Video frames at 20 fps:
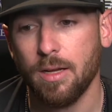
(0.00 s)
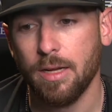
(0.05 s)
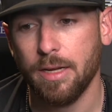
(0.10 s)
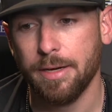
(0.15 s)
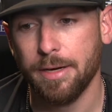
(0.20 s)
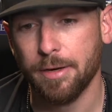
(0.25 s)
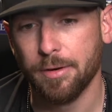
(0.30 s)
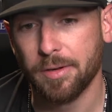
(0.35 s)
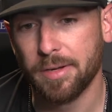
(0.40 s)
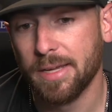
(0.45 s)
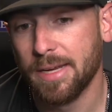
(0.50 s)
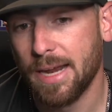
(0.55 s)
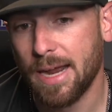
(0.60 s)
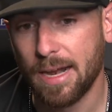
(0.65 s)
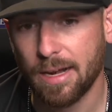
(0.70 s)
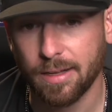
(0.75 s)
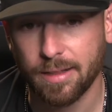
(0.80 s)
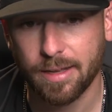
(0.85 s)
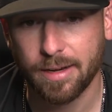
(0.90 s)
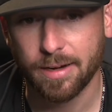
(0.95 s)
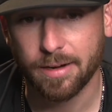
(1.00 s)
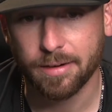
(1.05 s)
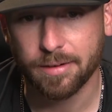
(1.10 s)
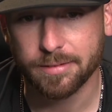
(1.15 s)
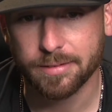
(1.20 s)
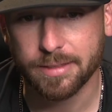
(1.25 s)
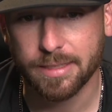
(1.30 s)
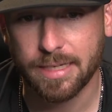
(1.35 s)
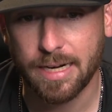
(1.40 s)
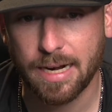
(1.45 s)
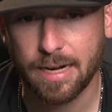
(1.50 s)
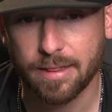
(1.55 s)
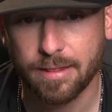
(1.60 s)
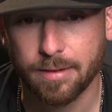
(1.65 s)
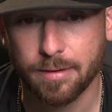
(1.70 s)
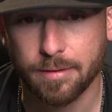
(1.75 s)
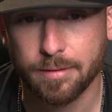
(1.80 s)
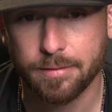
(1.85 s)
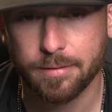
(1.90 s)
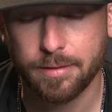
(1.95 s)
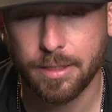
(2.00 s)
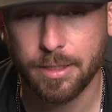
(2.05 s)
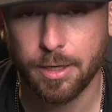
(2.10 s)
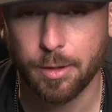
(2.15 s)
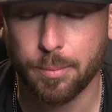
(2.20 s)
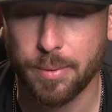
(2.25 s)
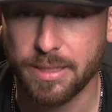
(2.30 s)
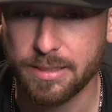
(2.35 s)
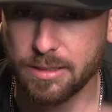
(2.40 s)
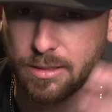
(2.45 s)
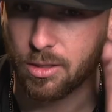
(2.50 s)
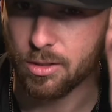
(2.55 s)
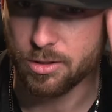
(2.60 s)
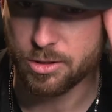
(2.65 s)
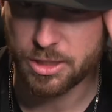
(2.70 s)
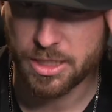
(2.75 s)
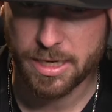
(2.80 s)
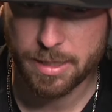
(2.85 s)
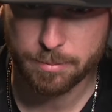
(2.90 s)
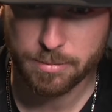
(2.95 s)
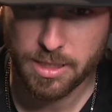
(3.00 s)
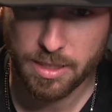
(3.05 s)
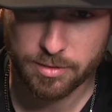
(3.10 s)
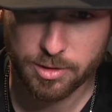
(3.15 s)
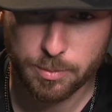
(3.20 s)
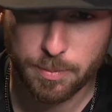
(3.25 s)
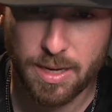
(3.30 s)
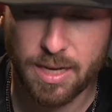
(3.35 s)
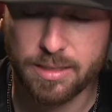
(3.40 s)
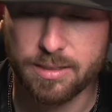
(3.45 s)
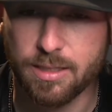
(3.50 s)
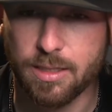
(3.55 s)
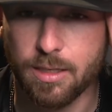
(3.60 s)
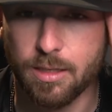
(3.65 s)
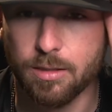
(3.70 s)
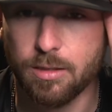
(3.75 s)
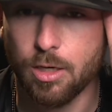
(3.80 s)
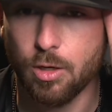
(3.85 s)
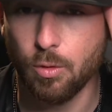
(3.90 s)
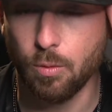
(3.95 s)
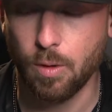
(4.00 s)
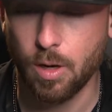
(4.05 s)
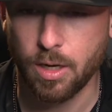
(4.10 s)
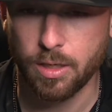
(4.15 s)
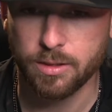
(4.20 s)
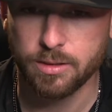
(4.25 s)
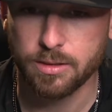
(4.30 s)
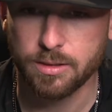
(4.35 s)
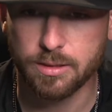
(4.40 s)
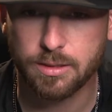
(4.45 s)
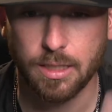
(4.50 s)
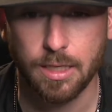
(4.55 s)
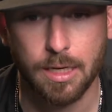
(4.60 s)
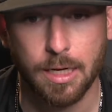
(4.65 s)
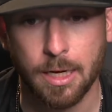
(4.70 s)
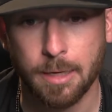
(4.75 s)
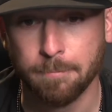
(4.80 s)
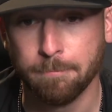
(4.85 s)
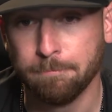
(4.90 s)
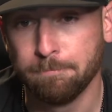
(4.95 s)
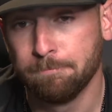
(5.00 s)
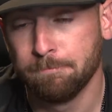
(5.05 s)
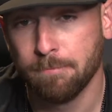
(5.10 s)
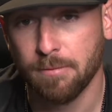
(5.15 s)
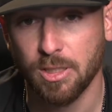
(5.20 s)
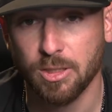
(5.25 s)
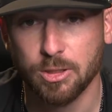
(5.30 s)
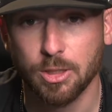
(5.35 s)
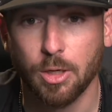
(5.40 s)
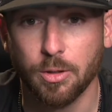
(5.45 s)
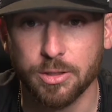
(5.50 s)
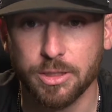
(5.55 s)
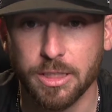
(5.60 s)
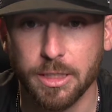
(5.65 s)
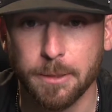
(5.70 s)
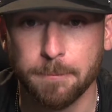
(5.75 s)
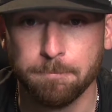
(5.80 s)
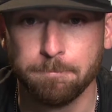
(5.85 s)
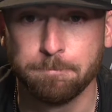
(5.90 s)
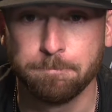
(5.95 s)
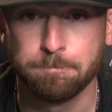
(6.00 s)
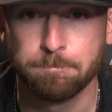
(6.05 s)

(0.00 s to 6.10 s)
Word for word: you know, to get out of there, get out of the you know bases loaded jam, tough spot there, no runs. Um, you know, it's always good.